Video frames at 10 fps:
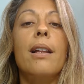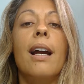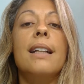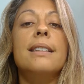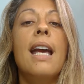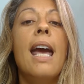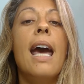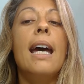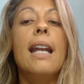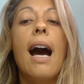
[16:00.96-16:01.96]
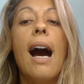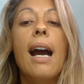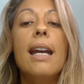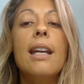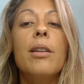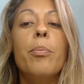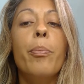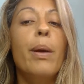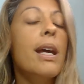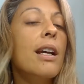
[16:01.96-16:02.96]
clients, and I can
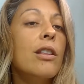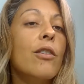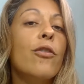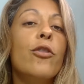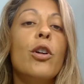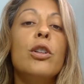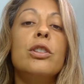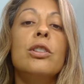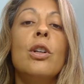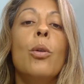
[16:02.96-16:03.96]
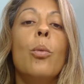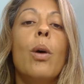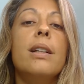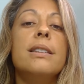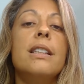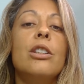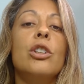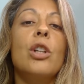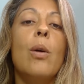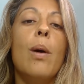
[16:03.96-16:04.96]
pick the first ones that
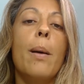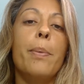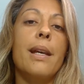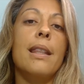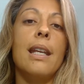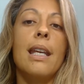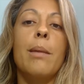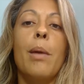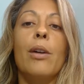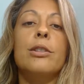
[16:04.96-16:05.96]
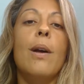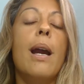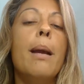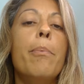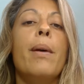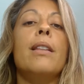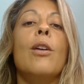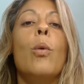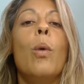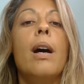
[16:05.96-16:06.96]
show up in the email. So I can pick
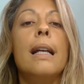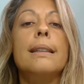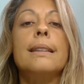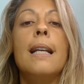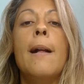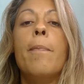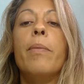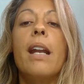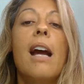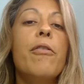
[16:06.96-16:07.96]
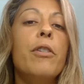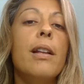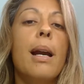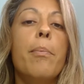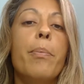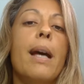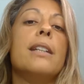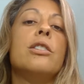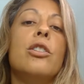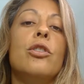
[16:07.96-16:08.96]
the ones that I feel like
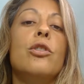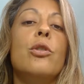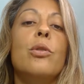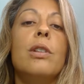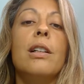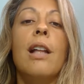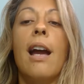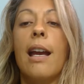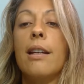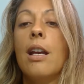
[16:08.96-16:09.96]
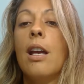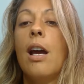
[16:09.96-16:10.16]
best suit the client.